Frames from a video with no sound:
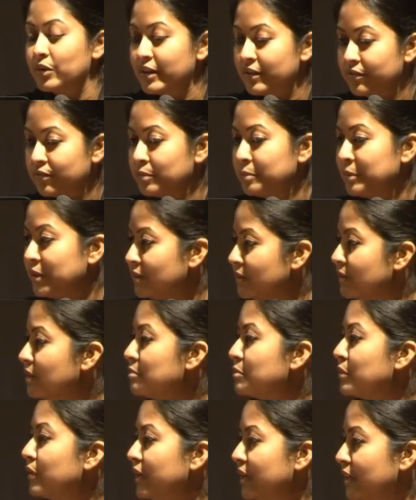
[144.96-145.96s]
Whatever be
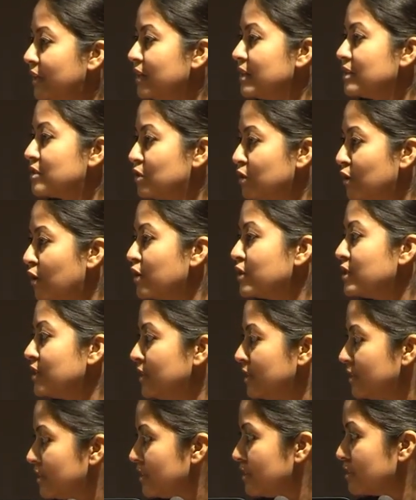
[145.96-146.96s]
the number, it is
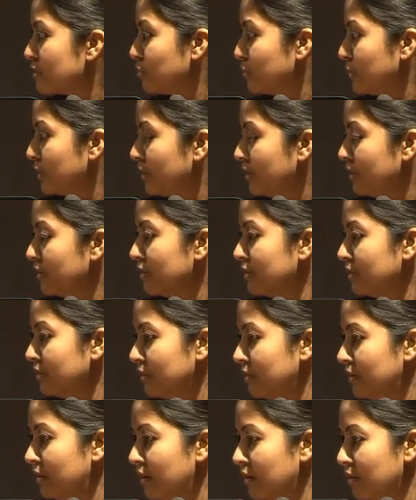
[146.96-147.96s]
large and it is within
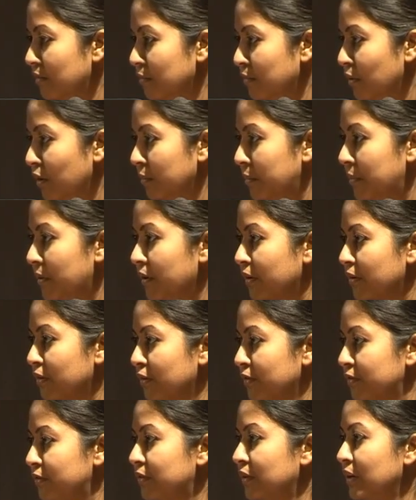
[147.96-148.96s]
the
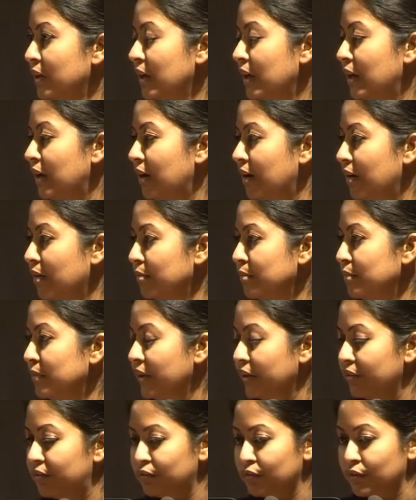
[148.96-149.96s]
ballpark
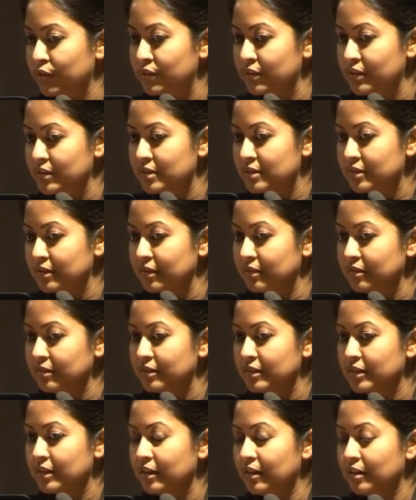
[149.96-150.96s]
of late 30s
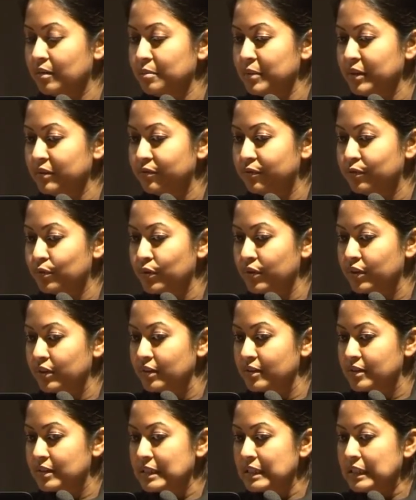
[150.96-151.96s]
and mid
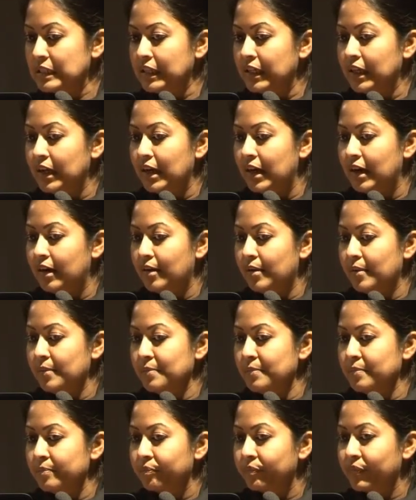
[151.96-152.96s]
40s.
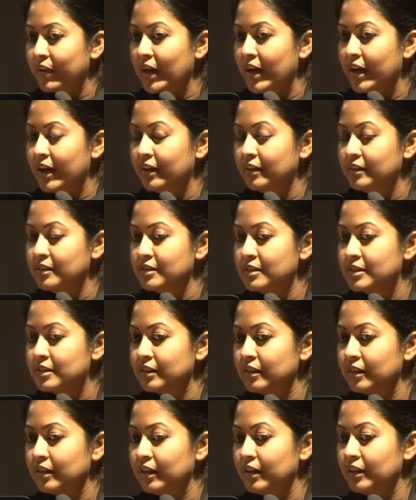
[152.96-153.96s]

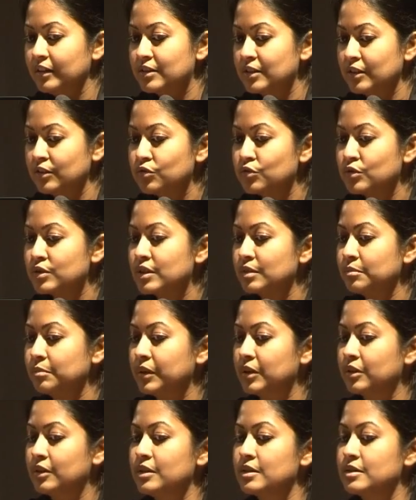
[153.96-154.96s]
And it's
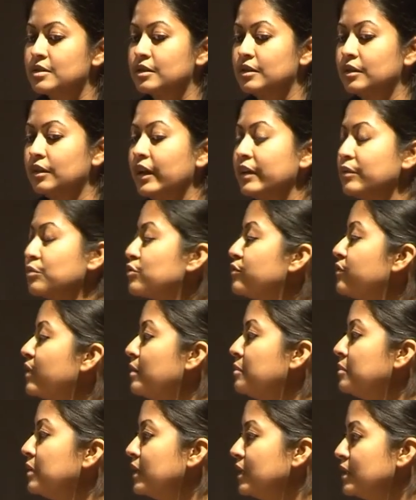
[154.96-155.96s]
interesting because the
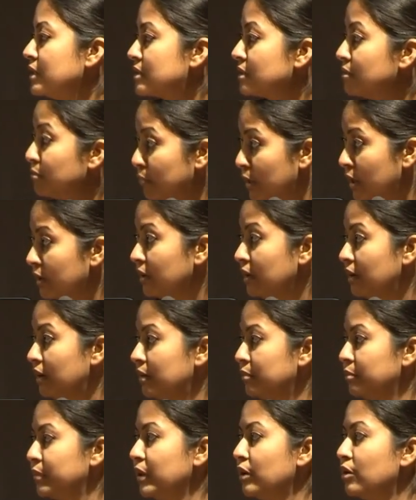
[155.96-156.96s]
language families,
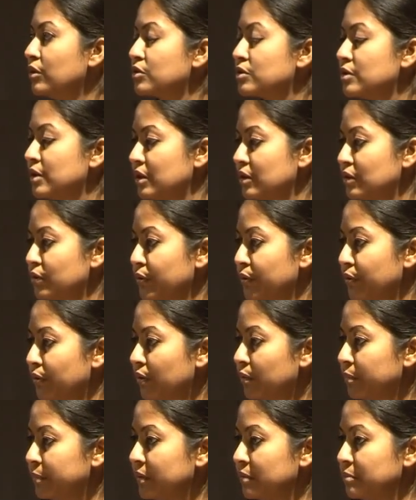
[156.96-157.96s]
Bangla belongs to
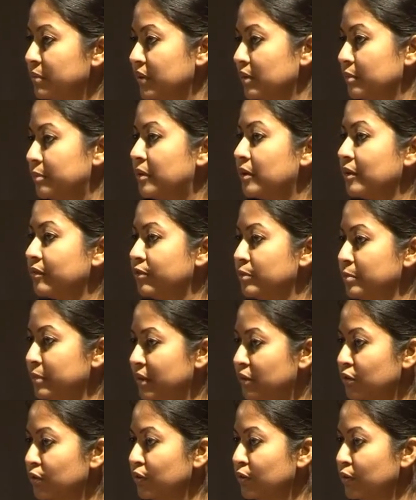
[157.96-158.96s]
Indo-European, but apart
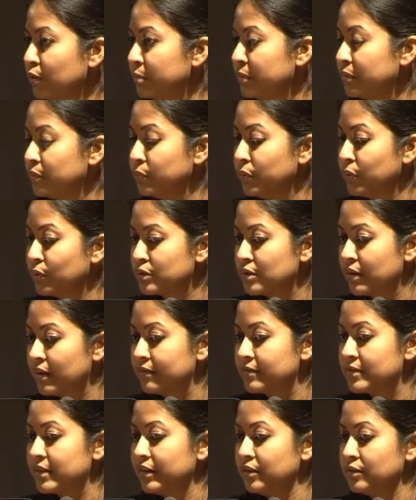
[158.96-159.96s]
from Indo-European, we
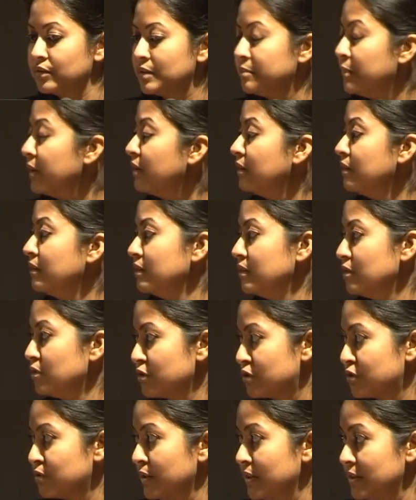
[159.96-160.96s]
also have Sino-Tibetan and
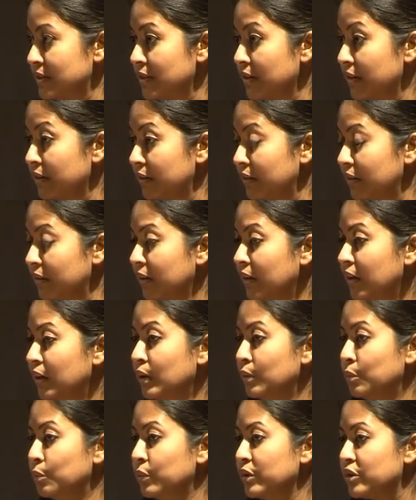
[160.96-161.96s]
Austroasiatic,
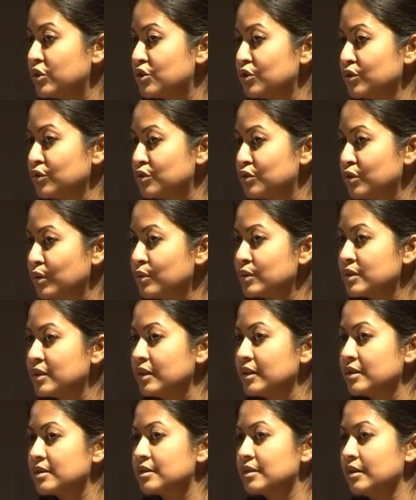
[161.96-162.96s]
which
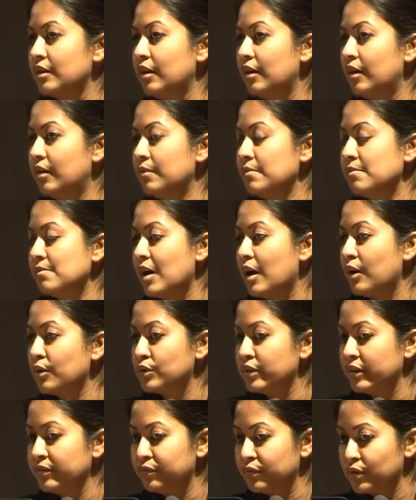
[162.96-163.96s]
shows us
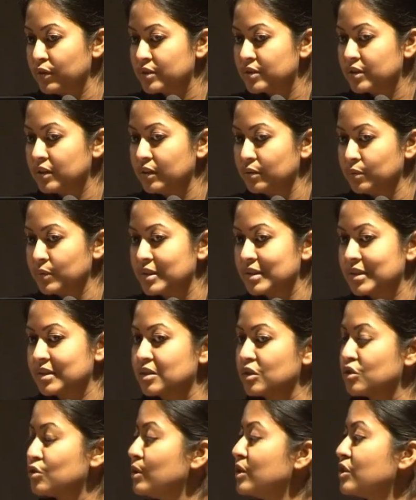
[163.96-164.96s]
how diverse the
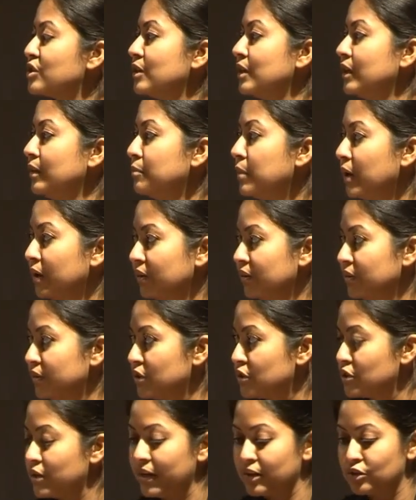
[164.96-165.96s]
linguistic situation in
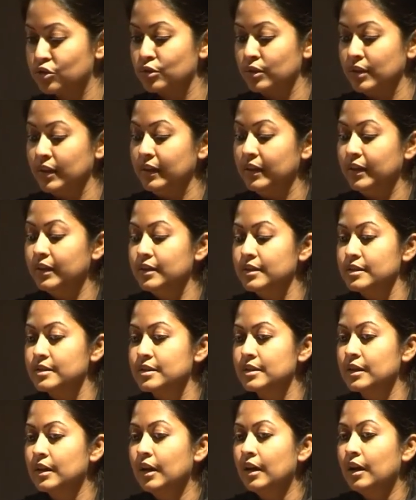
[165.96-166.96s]
Bangladesh actually
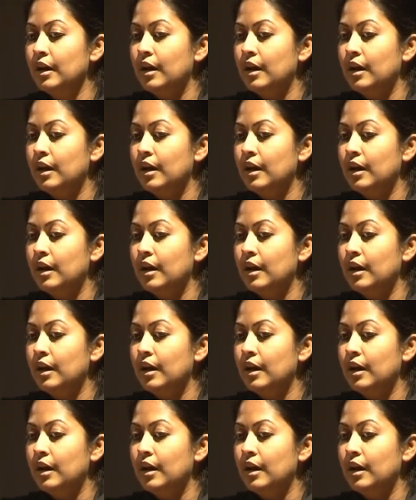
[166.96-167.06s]
is.